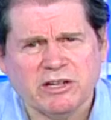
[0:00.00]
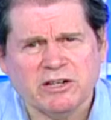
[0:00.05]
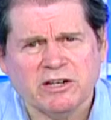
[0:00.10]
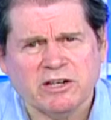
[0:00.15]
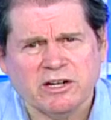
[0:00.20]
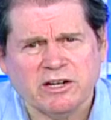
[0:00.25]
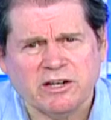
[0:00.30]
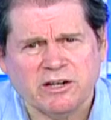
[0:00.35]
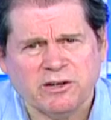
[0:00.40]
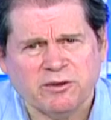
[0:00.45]

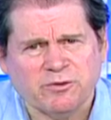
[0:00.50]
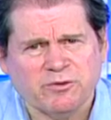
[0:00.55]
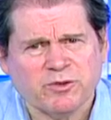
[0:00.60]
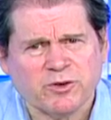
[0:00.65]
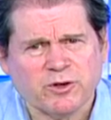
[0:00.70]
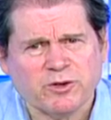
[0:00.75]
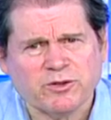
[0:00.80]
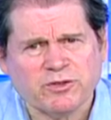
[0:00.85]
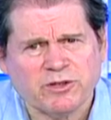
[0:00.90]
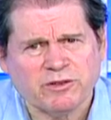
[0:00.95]
God is
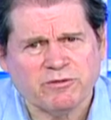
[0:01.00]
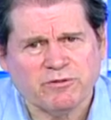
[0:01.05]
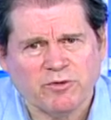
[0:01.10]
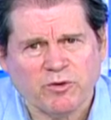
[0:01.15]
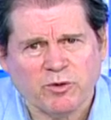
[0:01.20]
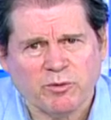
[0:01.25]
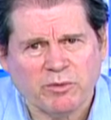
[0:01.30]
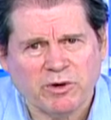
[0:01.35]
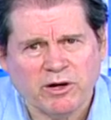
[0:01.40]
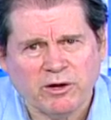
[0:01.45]
first and
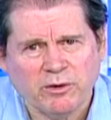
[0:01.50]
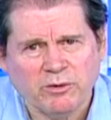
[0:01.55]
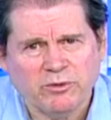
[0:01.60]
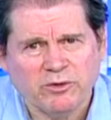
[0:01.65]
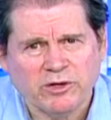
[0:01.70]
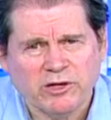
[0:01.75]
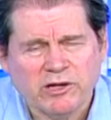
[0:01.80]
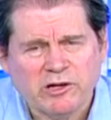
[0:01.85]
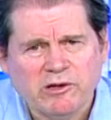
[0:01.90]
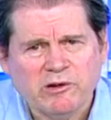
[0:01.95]
foremost.
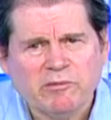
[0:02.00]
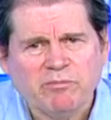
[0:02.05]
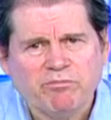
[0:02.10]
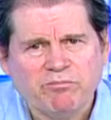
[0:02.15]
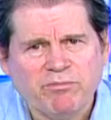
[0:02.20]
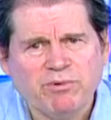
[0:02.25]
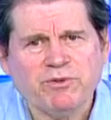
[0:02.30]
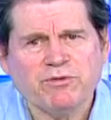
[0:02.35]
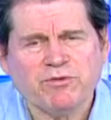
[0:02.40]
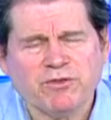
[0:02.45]

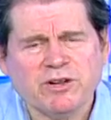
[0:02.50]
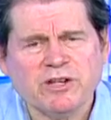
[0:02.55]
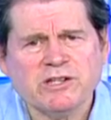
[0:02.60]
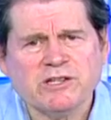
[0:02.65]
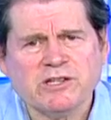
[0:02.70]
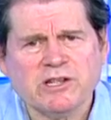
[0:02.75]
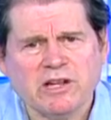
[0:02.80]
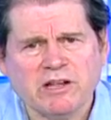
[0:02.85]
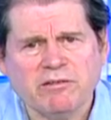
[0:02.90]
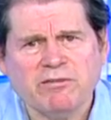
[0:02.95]
But
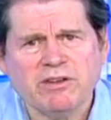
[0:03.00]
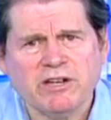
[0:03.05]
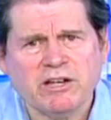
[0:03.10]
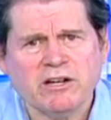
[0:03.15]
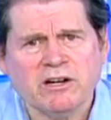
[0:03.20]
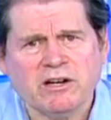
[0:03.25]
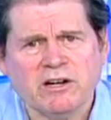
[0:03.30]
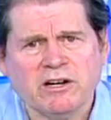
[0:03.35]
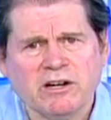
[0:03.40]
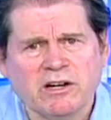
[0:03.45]
friends, loving
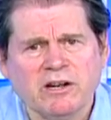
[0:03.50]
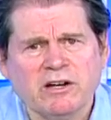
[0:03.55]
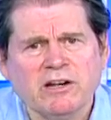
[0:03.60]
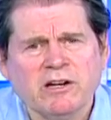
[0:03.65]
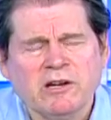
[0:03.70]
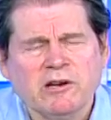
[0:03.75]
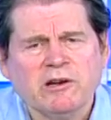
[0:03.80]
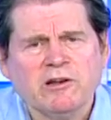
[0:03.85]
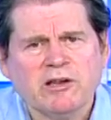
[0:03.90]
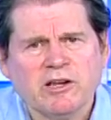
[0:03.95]
God
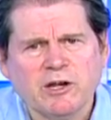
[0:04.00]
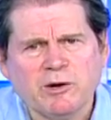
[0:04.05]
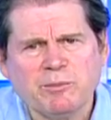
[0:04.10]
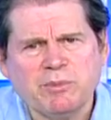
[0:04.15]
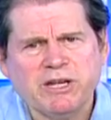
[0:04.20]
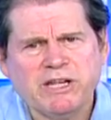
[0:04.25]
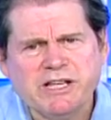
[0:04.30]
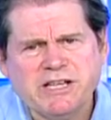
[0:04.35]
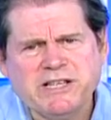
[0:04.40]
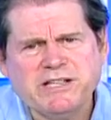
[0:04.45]
can
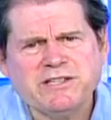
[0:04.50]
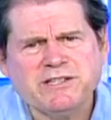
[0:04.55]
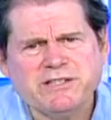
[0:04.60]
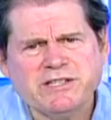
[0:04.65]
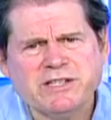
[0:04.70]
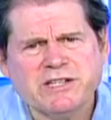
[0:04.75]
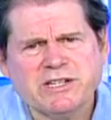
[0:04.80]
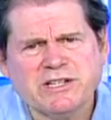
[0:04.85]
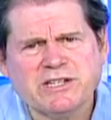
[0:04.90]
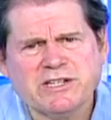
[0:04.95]
be
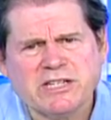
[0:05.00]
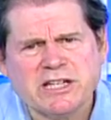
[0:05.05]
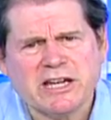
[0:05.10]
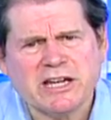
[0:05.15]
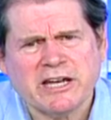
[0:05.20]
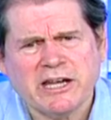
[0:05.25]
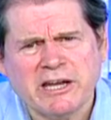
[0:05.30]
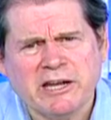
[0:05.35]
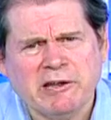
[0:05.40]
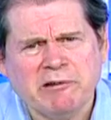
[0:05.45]
easy to
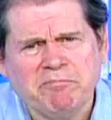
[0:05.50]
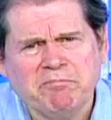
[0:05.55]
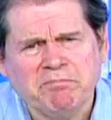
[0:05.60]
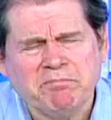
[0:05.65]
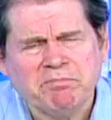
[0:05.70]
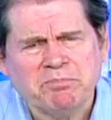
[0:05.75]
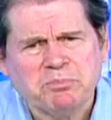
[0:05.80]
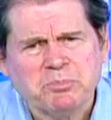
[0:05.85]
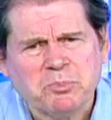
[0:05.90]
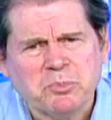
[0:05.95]
say,
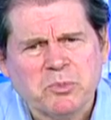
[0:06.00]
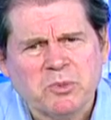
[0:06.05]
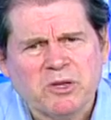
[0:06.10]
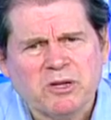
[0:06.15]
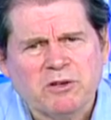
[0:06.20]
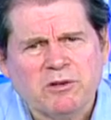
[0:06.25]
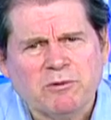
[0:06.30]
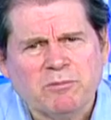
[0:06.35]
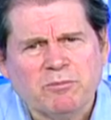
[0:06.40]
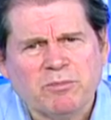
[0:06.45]

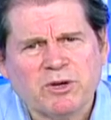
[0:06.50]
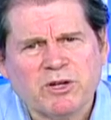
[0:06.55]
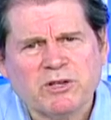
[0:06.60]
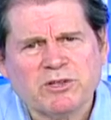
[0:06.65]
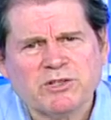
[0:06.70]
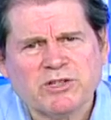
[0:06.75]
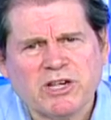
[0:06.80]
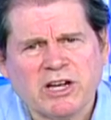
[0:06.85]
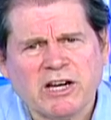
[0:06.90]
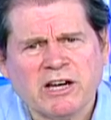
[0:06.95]

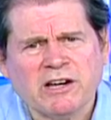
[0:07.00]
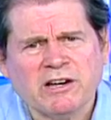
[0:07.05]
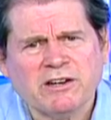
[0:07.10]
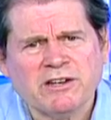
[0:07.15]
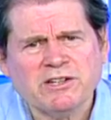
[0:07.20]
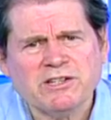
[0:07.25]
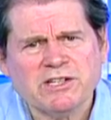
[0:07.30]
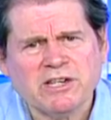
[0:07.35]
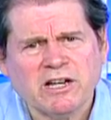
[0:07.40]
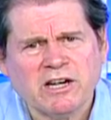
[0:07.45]
because God
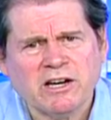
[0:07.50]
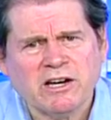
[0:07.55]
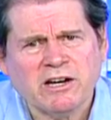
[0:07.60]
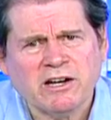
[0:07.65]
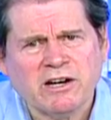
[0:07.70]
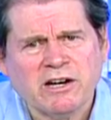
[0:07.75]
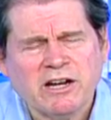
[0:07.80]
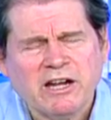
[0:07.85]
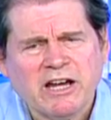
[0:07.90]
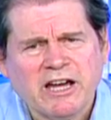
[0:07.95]
is
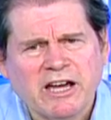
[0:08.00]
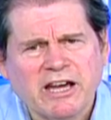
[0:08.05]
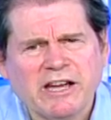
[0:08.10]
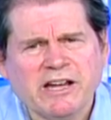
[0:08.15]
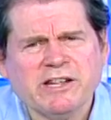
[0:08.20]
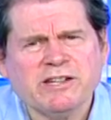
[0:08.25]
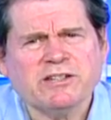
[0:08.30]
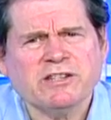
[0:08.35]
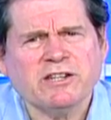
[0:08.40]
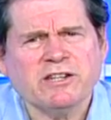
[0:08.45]
not
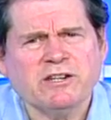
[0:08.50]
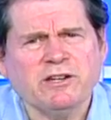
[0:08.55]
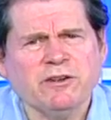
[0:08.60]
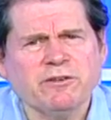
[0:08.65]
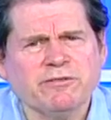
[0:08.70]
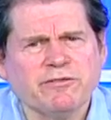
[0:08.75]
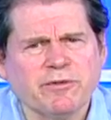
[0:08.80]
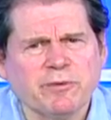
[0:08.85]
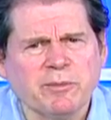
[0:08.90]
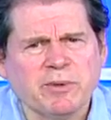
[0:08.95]
asking you
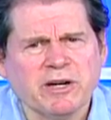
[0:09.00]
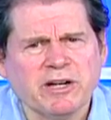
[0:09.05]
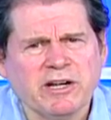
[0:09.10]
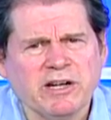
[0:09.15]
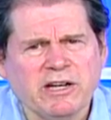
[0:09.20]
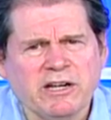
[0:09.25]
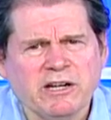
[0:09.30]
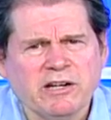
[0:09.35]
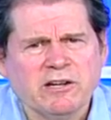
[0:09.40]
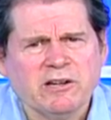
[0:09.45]
for
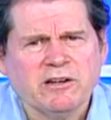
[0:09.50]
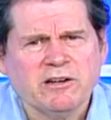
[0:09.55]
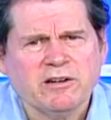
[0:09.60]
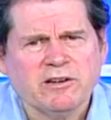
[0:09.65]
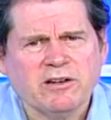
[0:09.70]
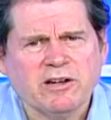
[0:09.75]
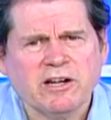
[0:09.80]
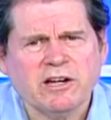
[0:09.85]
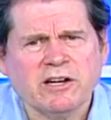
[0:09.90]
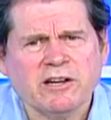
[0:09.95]
money.
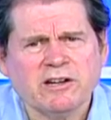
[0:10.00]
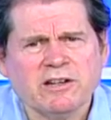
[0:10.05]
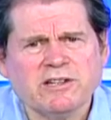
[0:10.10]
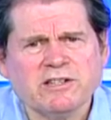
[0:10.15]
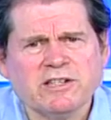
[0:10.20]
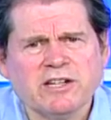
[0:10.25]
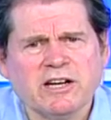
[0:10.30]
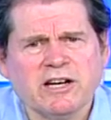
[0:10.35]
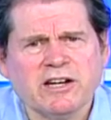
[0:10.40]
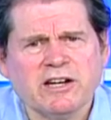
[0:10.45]
God is
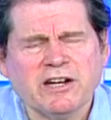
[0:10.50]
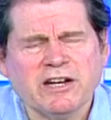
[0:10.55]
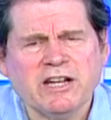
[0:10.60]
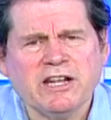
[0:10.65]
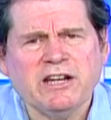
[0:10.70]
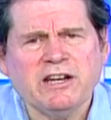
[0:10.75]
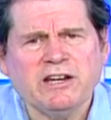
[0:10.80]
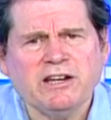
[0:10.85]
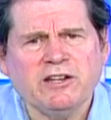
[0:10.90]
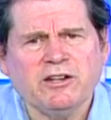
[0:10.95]
not
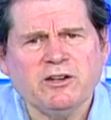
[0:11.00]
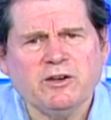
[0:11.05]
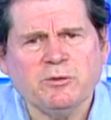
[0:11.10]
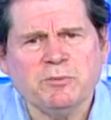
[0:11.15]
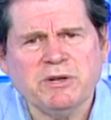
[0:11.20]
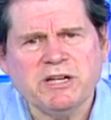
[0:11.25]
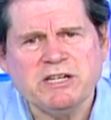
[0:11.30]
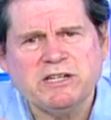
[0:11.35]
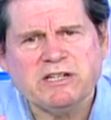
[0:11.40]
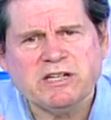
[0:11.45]
needing you to
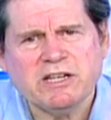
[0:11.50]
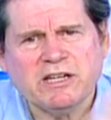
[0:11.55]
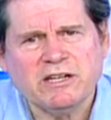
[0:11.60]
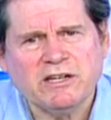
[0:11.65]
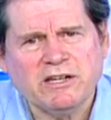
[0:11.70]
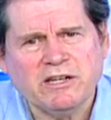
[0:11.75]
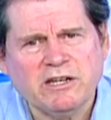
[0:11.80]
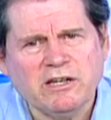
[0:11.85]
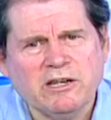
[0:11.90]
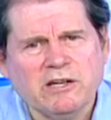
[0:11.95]
be
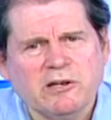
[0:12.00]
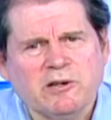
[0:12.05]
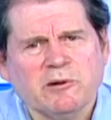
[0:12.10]
tended.